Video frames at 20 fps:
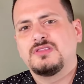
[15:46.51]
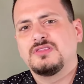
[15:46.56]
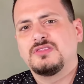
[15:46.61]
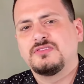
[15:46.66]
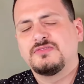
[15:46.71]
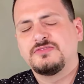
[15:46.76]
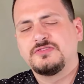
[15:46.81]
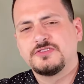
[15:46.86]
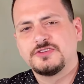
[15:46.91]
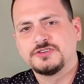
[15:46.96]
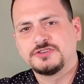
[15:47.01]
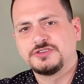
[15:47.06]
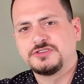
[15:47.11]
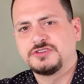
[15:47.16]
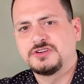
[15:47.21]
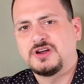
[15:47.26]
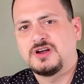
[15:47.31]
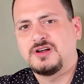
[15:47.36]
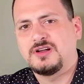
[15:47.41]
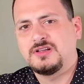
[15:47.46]
the first
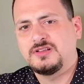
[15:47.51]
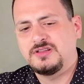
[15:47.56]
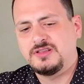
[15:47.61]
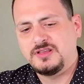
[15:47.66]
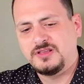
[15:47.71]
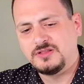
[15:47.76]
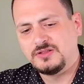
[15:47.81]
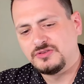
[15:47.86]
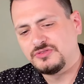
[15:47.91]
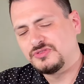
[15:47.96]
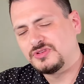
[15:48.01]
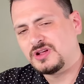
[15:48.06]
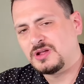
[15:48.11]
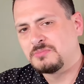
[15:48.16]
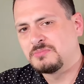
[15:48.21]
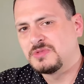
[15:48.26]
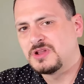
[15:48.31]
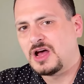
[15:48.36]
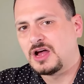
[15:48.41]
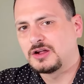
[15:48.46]
shot, it looks like
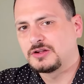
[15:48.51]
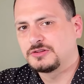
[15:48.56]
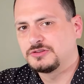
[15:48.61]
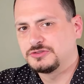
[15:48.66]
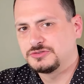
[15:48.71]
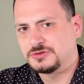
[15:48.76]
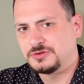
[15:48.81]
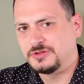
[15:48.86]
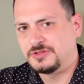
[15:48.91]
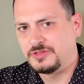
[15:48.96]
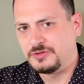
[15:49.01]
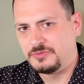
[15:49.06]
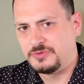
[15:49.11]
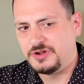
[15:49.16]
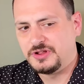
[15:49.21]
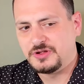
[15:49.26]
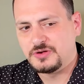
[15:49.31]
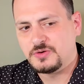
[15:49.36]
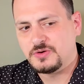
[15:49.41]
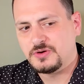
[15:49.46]
I'm not controlling the
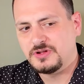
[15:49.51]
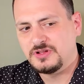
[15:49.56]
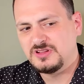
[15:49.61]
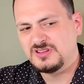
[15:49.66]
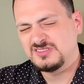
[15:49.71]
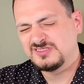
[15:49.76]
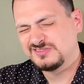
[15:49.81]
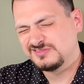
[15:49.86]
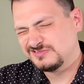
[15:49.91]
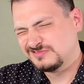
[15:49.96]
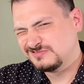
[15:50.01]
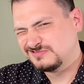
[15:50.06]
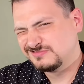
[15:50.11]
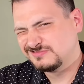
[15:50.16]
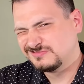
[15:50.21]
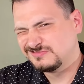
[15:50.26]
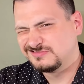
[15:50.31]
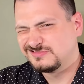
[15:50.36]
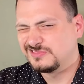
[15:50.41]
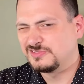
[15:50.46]
recoil
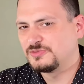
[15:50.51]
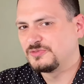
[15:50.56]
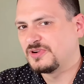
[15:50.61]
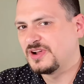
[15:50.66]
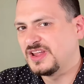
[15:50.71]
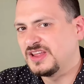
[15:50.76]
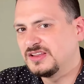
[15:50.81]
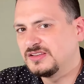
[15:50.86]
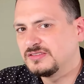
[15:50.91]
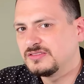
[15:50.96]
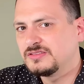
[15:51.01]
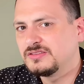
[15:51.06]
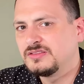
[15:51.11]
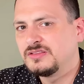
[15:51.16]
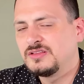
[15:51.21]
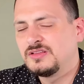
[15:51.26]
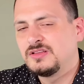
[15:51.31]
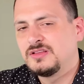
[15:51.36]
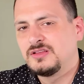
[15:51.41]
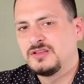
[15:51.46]
great.
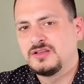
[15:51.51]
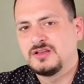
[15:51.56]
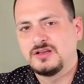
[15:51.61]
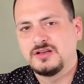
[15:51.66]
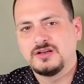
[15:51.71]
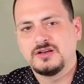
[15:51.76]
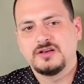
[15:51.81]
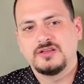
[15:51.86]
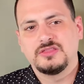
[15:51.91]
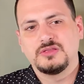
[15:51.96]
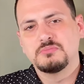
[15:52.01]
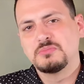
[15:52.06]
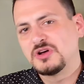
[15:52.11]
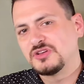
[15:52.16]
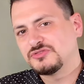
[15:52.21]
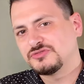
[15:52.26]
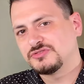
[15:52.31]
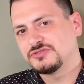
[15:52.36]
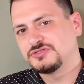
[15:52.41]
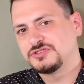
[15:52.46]
Uh, the
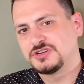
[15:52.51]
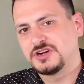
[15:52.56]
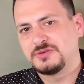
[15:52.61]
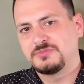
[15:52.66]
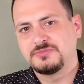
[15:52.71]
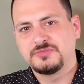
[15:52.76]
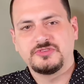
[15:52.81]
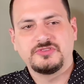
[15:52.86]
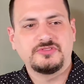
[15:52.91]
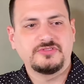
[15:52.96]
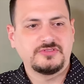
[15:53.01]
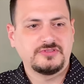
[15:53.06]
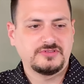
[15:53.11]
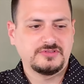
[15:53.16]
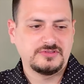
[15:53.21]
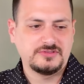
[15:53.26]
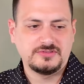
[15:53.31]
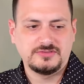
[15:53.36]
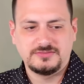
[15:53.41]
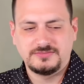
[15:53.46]
muzzle
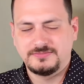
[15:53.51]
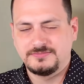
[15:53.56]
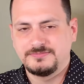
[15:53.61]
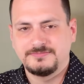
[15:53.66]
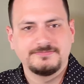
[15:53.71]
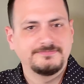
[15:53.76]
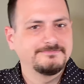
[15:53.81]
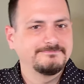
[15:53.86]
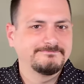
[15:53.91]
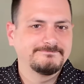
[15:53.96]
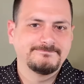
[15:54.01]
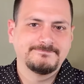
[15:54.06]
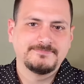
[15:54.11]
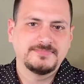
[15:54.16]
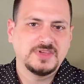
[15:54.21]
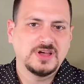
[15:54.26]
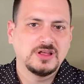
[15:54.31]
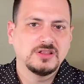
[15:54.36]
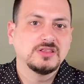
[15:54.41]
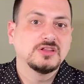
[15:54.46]
jumps
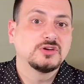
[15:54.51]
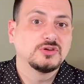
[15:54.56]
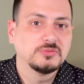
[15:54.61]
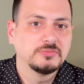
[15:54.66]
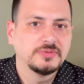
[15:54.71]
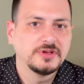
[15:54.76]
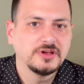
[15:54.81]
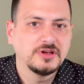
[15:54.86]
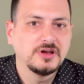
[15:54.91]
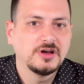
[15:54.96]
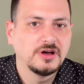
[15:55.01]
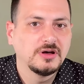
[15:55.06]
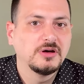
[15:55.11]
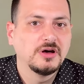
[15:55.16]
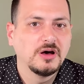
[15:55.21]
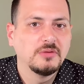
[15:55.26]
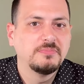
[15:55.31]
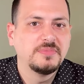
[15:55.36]
a little bit, uh, a